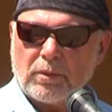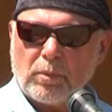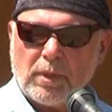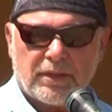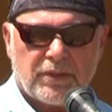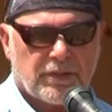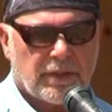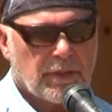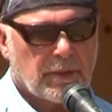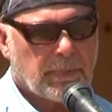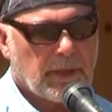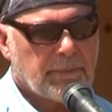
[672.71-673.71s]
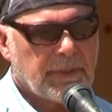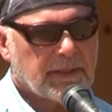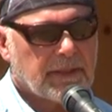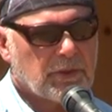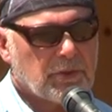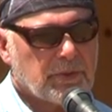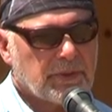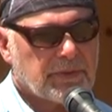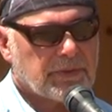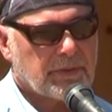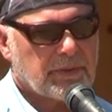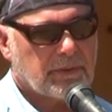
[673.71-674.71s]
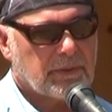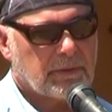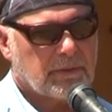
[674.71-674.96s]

What is in the public interest?